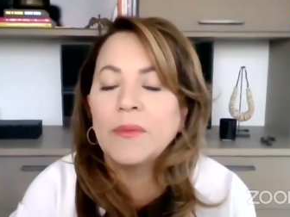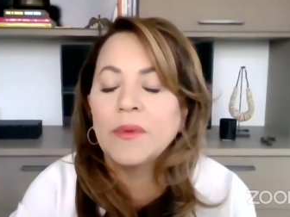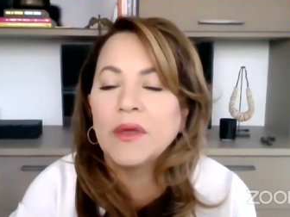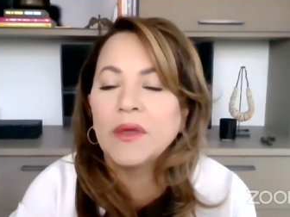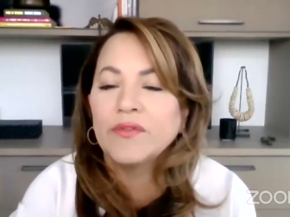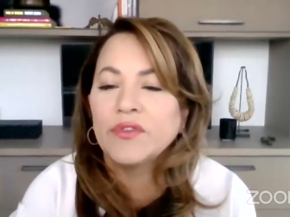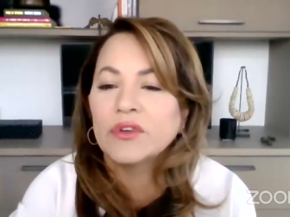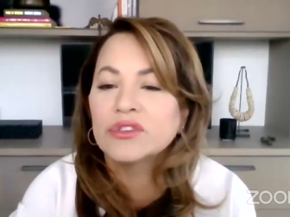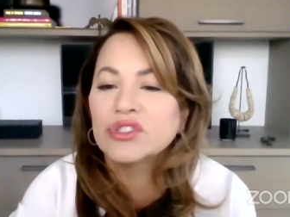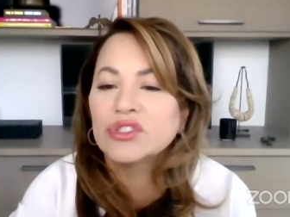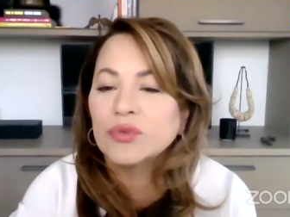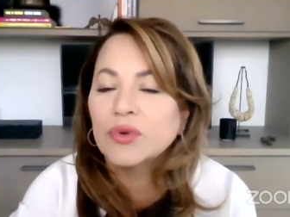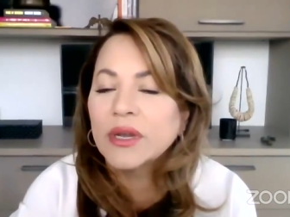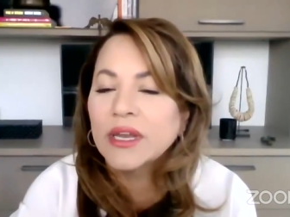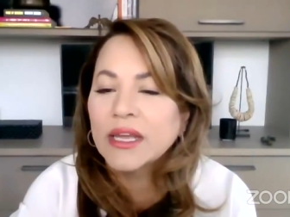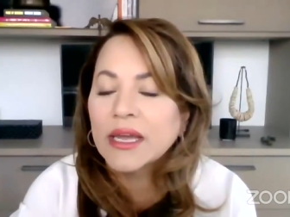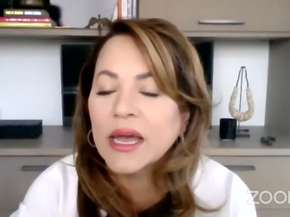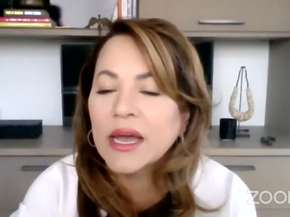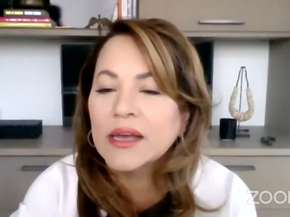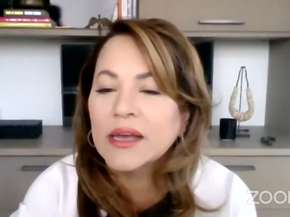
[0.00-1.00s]
if you're
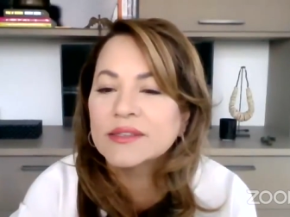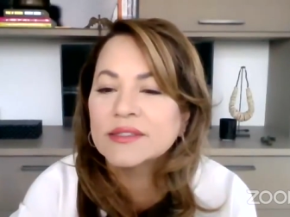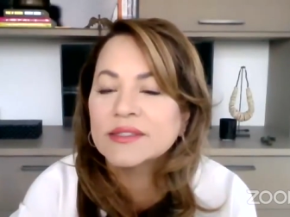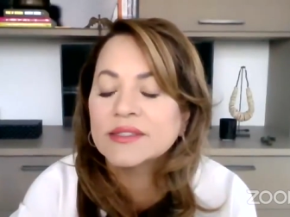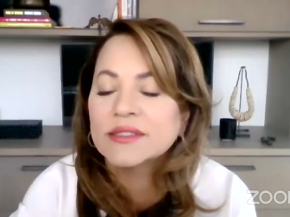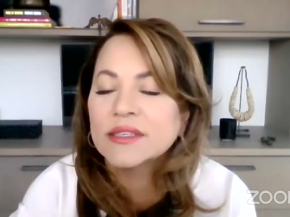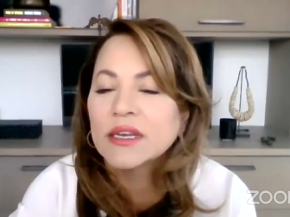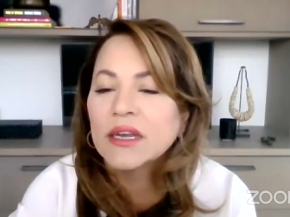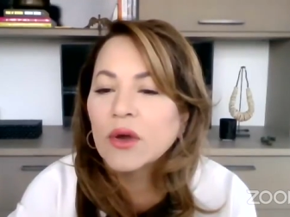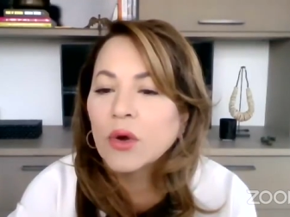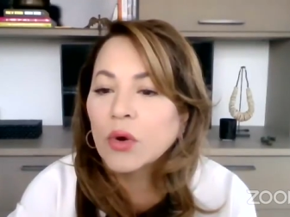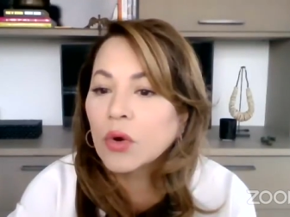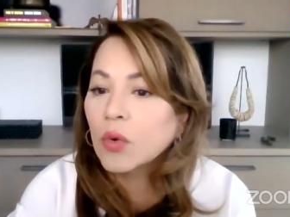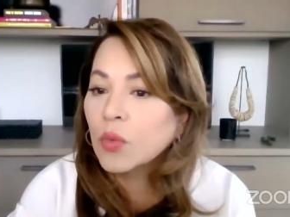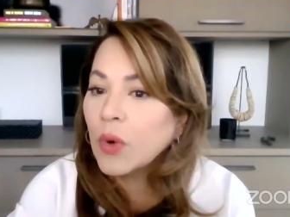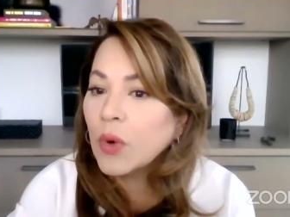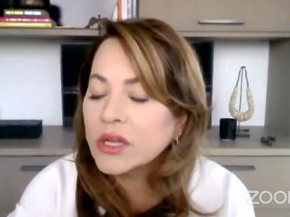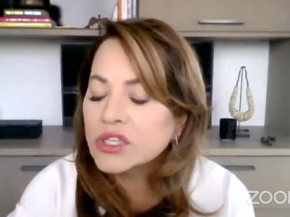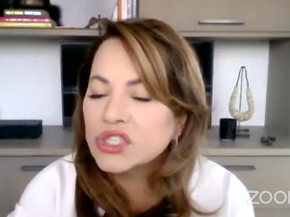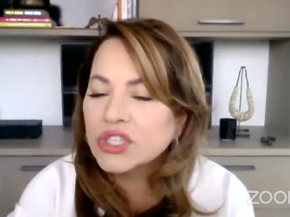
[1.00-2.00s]
joining us or
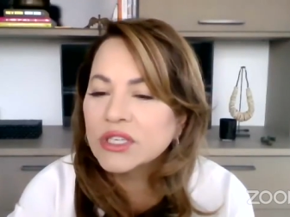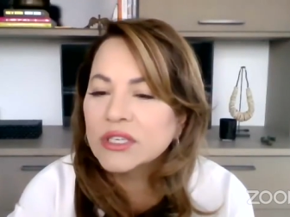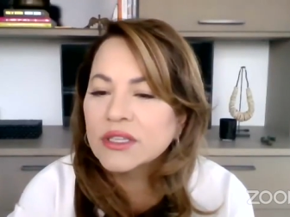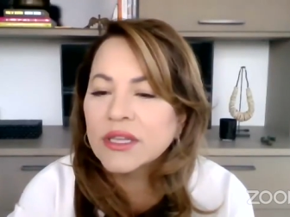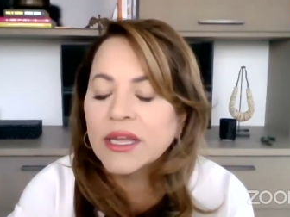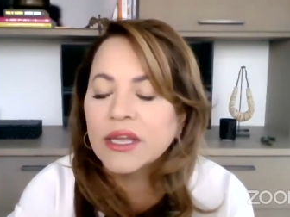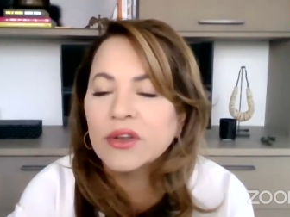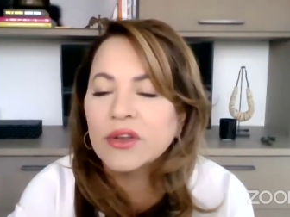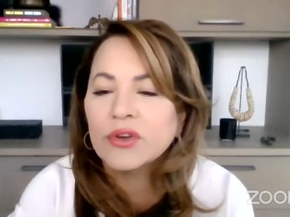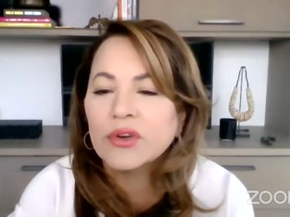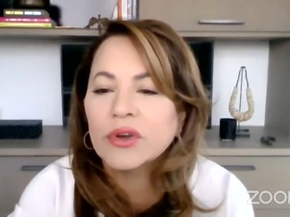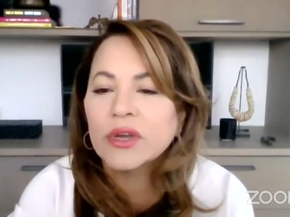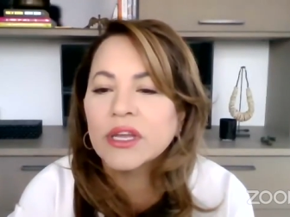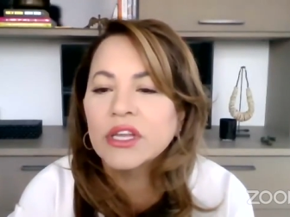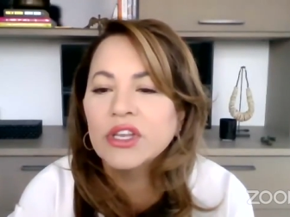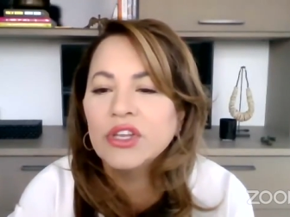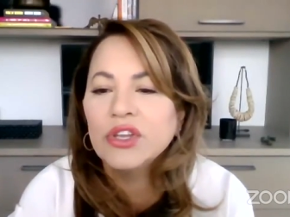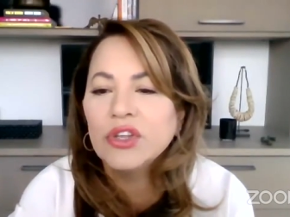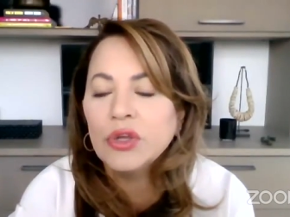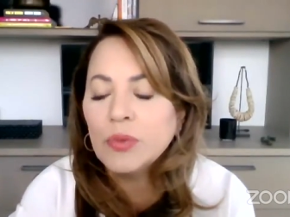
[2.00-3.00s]
watching later,
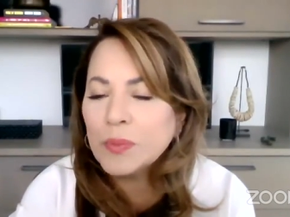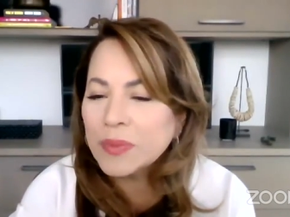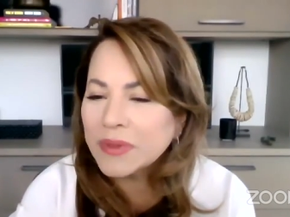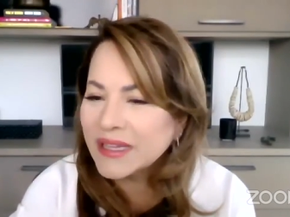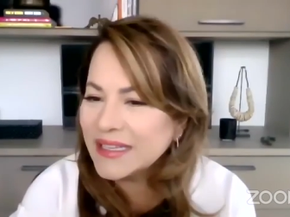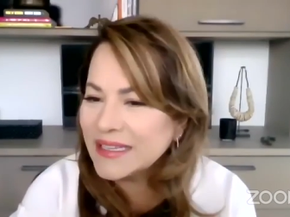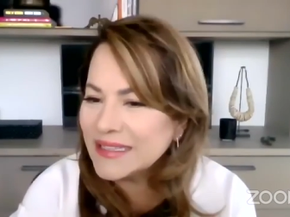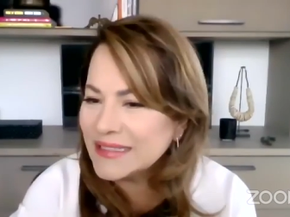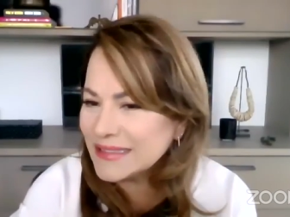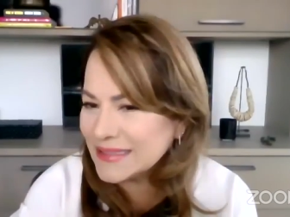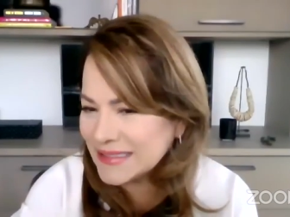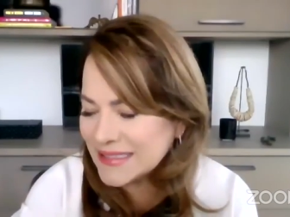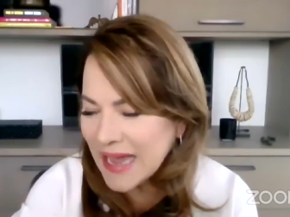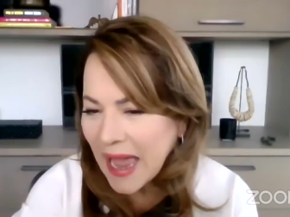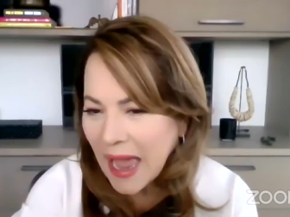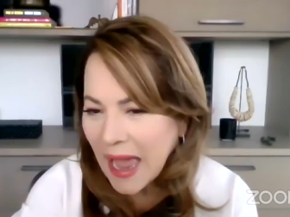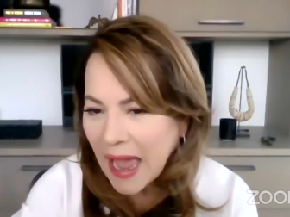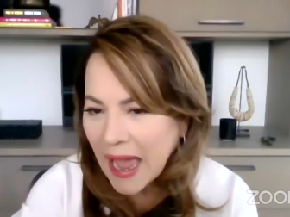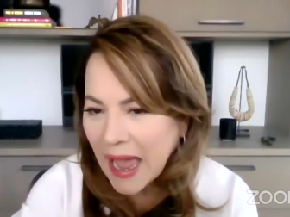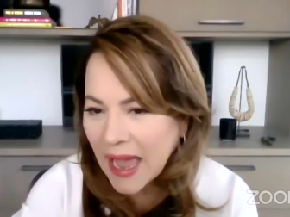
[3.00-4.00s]
can you please
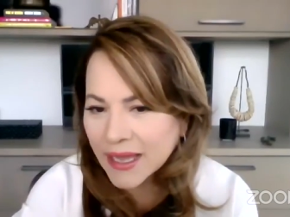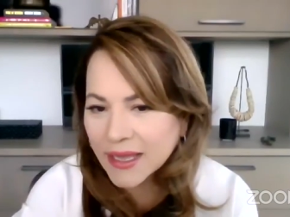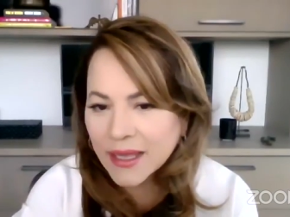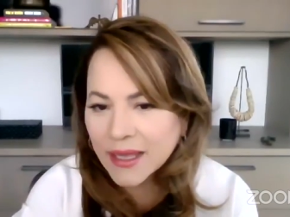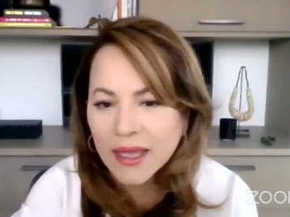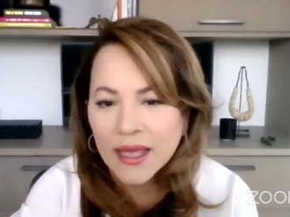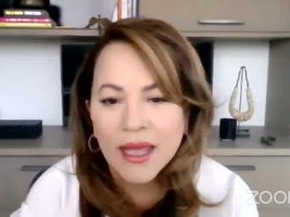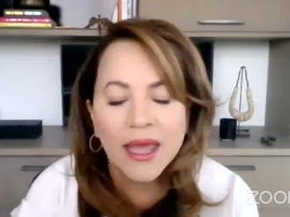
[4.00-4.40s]
tag